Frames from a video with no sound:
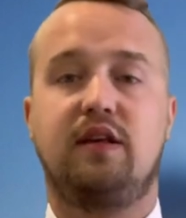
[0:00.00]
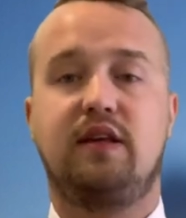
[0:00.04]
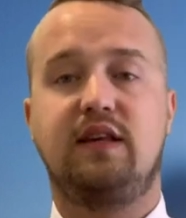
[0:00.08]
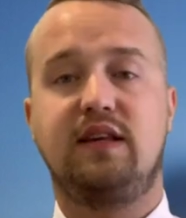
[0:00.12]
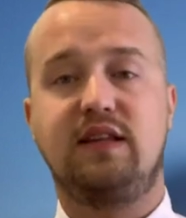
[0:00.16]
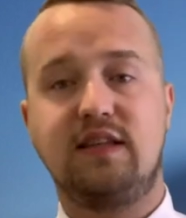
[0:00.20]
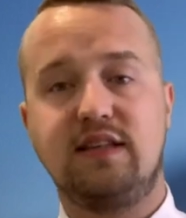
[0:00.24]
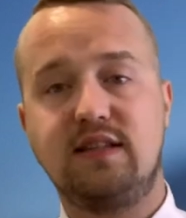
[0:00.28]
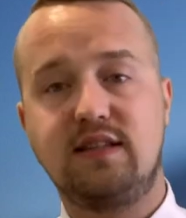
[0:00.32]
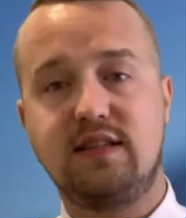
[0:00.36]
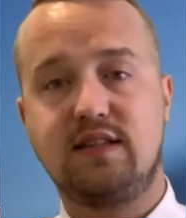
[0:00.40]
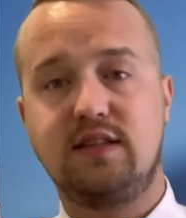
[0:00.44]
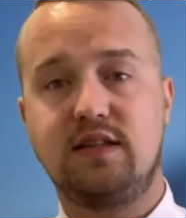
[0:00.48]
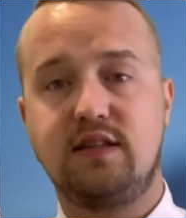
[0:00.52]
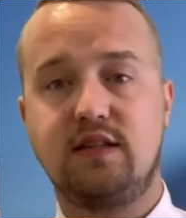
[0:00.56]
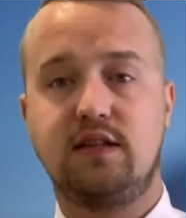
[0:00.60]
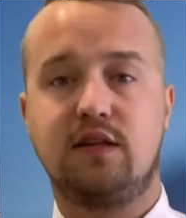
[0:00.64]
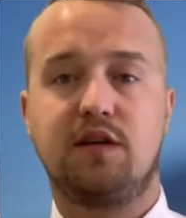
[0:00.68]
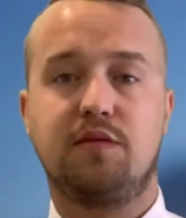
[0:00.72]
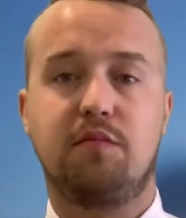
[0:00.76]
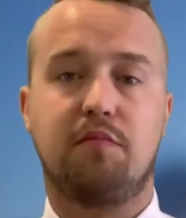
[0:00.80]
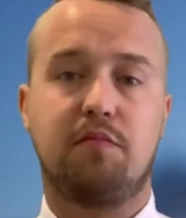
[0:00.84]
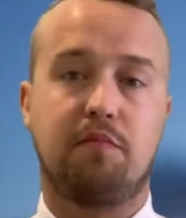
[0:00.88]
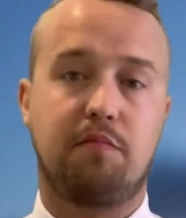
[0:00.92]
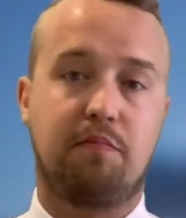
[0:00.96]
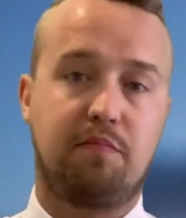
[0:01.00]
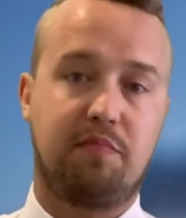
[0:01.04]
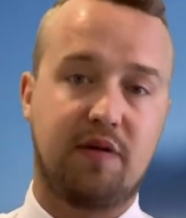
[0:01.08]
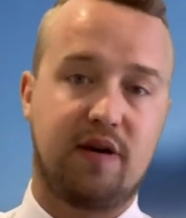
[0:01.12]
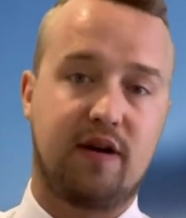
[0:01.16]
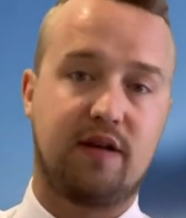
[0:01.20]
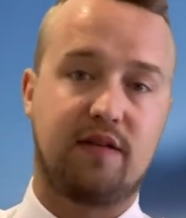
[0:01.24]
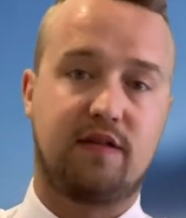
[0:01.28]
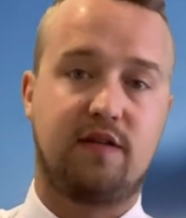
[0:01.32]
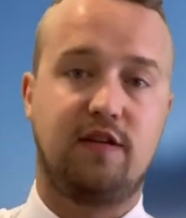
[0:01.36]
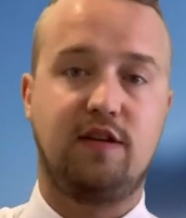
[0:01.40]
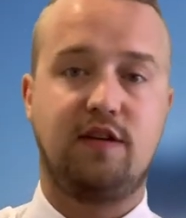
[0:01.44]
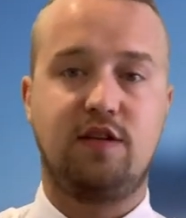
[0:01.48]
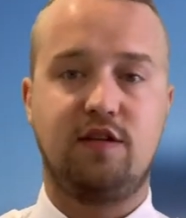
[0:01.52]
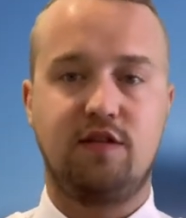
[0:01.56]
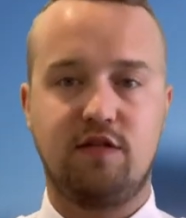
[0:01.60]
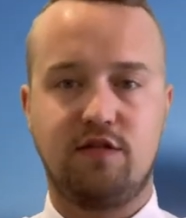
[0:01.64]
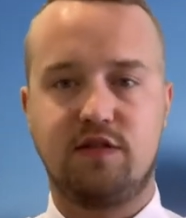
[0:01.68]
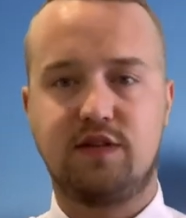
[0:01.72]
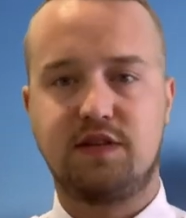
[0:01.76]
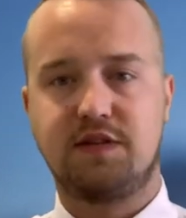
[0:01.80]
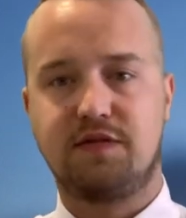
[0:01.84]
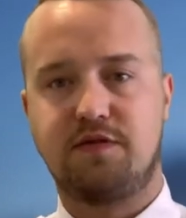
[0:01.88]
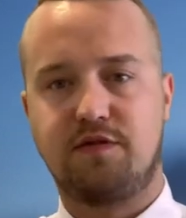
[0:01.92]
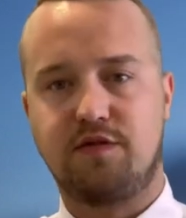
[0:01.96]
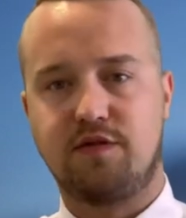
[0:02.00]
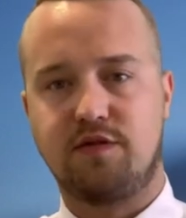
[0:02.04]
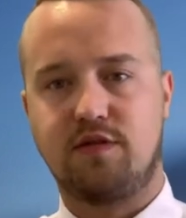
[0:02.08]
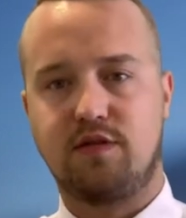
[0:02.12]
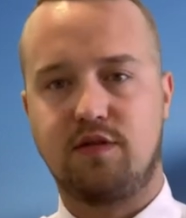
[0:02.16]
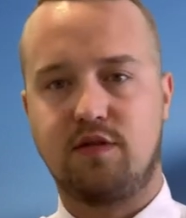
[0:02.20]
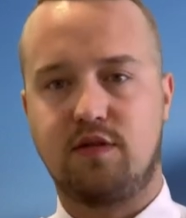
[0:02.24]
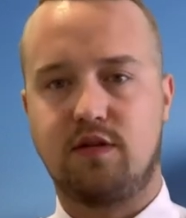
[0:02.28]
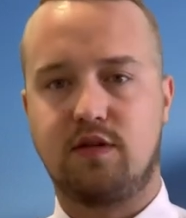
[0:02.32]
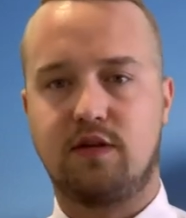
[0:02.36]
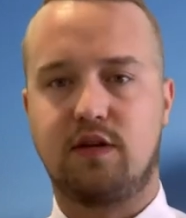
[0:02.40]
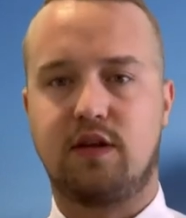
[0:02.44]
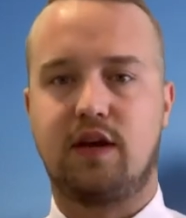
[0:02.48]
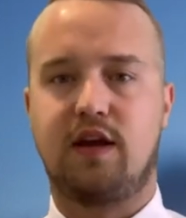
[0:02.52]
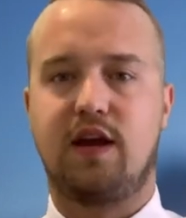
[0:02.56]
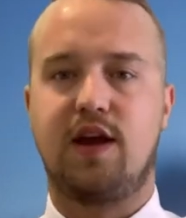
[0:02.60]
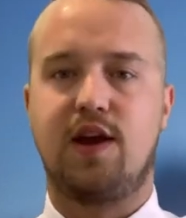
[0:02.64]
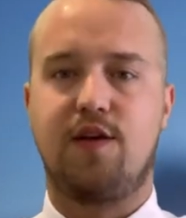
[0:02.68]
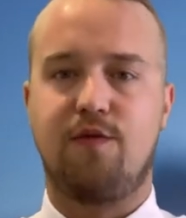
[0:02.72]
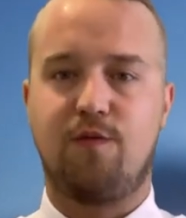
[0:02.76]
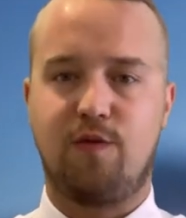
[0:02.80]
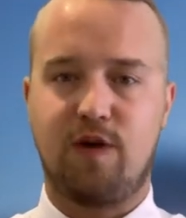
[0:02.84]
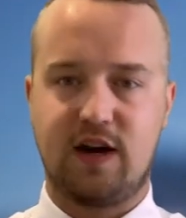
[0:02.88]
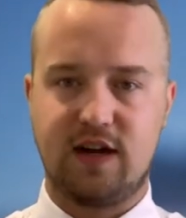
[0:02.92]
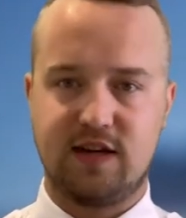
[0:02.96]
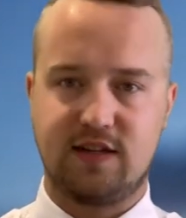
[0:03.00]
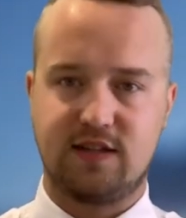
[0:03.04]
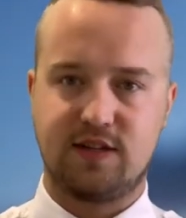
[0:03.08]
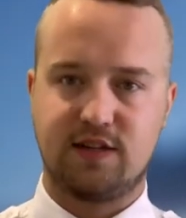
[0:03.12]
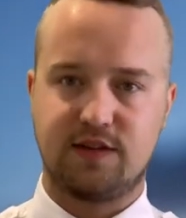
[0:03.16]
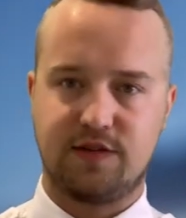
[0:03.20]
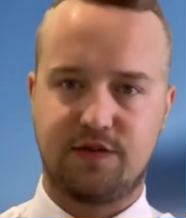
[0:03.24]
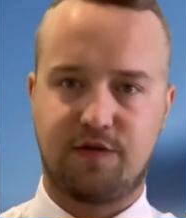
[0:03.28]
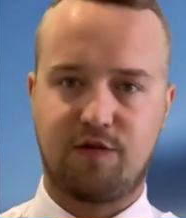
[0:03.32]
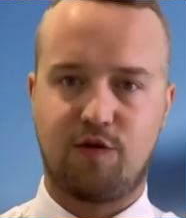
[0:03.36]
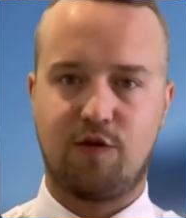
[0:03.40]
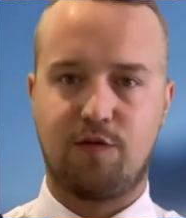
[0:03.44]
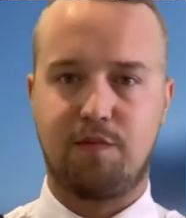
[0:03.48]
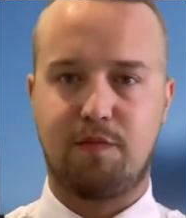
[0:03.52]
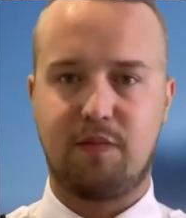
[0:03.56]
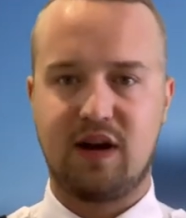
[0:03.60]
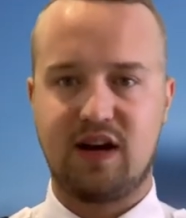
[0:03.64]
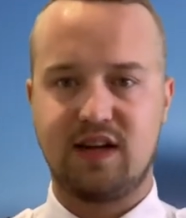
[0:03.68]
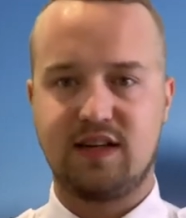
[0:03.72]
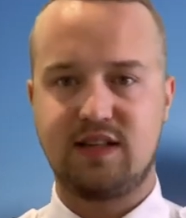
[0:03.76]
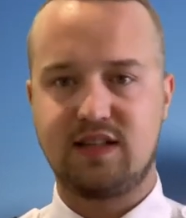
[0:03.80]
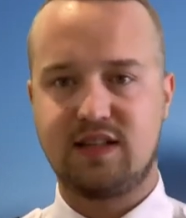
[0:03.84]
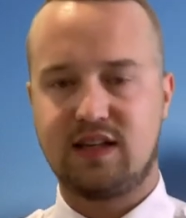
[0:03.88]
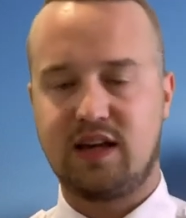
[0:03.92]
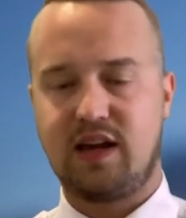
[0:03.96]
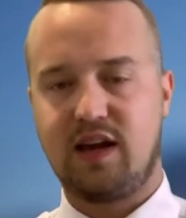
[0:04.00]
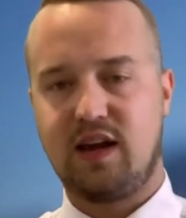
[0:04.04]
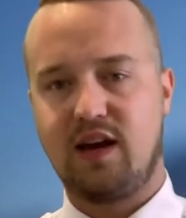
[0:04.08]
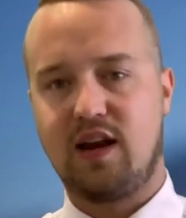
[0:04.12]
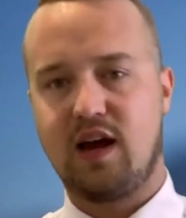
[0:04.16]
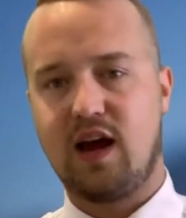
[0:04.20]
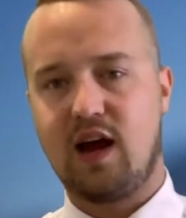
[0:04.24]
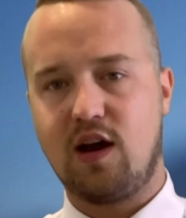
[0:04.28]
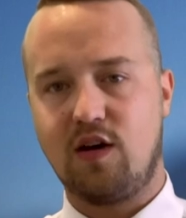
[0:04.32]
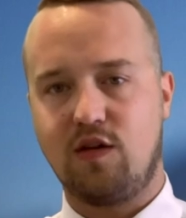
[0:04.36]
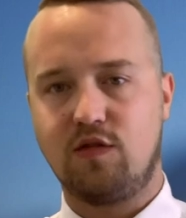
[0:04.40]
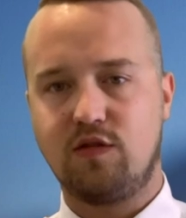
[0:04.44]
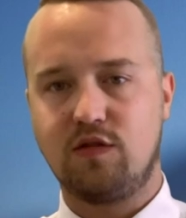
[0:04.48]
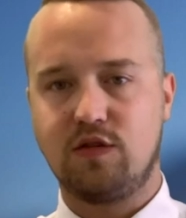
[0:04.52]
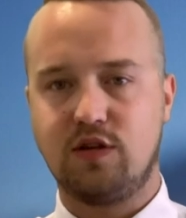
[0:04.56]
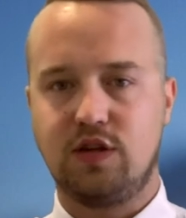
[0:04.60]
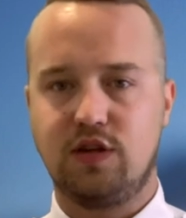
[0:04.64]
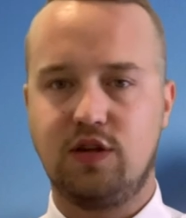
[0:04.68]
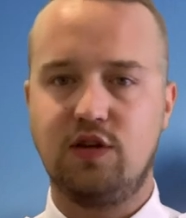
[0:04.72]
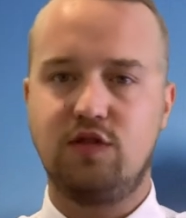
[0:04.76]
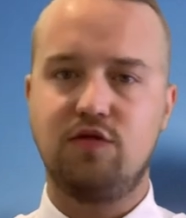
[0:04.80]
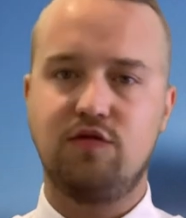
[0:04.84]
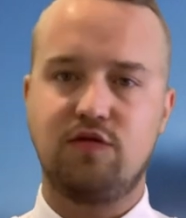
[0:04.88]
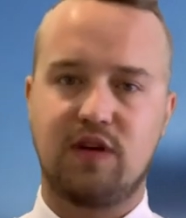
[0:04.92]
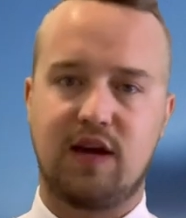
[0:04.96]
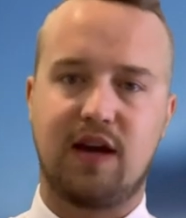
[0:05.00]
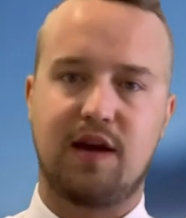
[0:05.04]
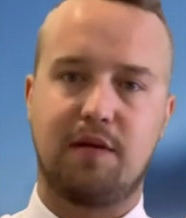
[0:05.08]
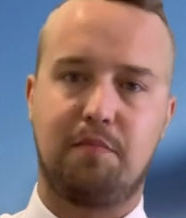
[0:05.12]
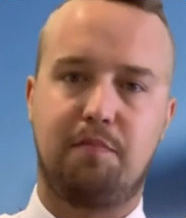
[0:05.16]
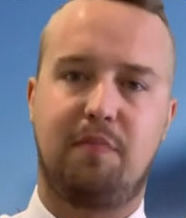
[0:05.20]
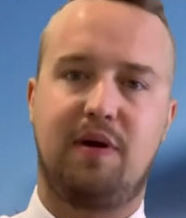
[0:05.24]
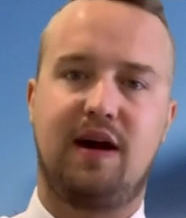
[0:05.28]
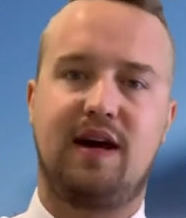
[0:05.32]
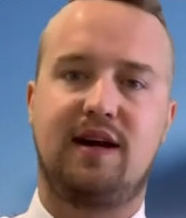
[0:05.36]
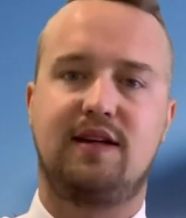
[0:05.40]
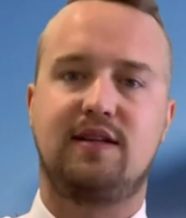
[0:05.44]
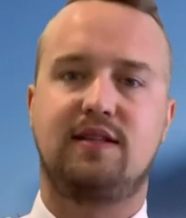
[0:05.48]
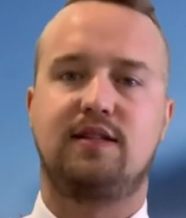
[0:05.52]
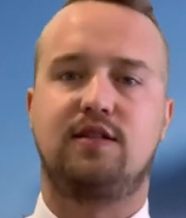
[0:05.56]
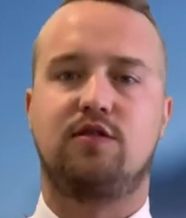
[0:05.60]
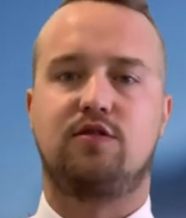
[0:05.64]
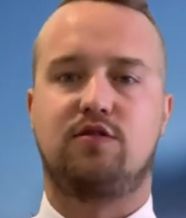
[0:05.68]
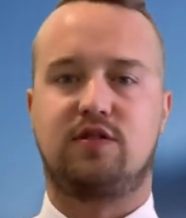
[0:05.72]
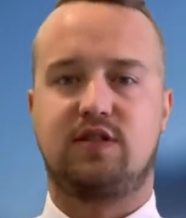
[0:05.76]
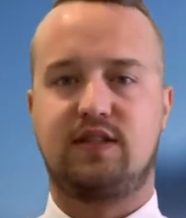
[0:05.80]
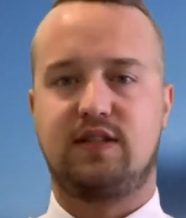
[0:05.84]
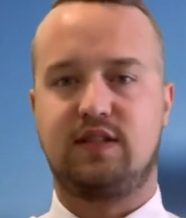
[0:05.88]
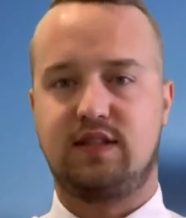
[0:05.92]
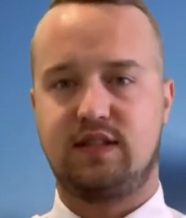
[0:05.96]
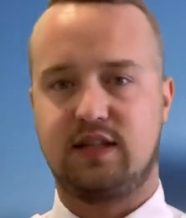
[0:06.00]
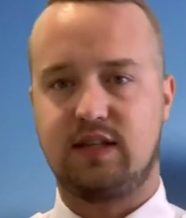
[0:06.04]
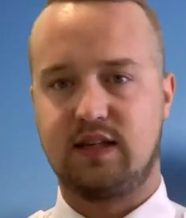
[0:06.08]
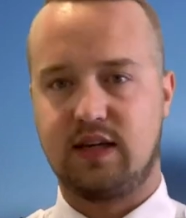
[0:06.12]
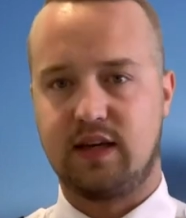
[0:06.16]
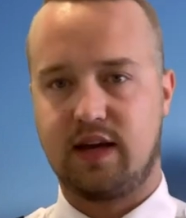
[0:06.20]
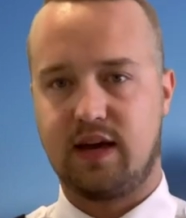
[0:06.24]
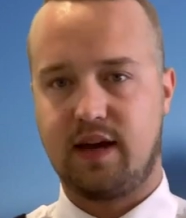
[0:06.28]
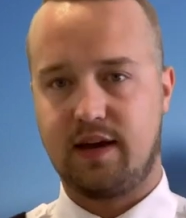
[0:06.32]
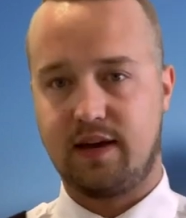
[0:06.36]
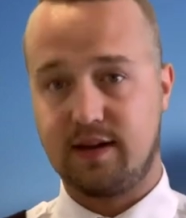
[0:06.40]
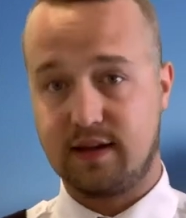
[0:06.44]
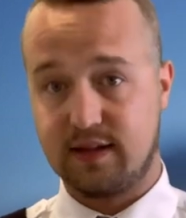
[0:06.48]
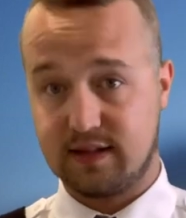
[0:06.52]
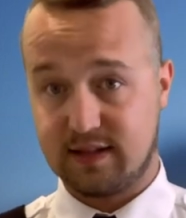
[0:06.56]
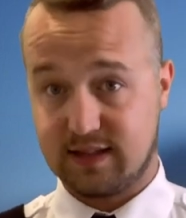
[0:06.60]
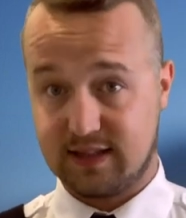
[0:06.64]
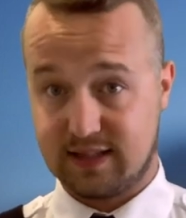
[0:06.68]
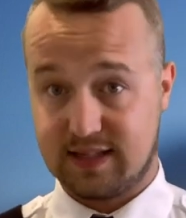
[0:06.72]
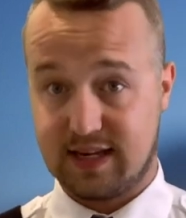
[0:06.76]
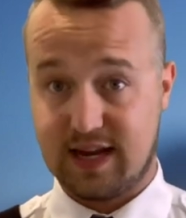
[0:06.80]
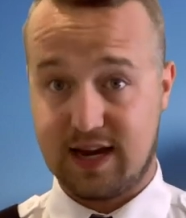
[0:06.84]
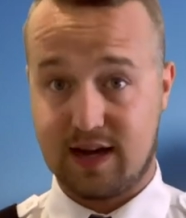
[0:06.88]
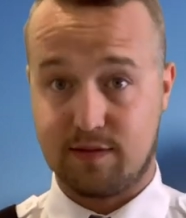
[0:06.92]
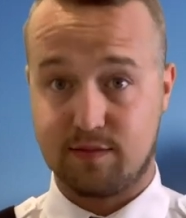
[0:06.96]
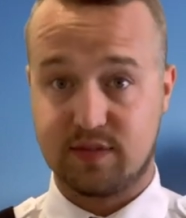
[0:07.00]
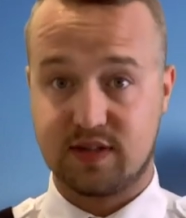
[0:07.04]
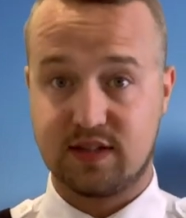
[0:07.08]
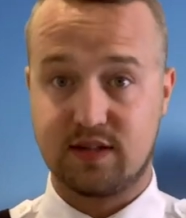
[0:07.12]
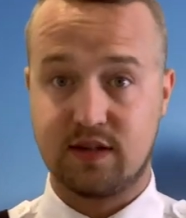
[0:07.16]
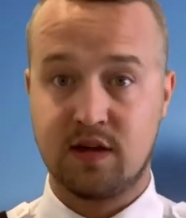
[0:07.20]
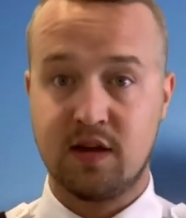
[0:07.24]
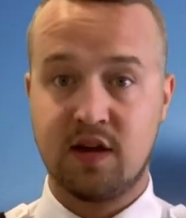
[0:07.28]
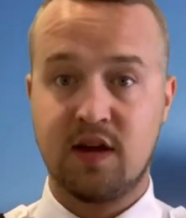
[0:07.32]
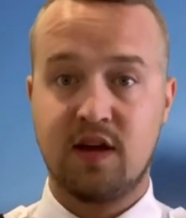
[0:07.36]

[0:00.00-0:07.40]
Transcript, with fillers: easy but useful advices from my side how you can pass your CAA exams.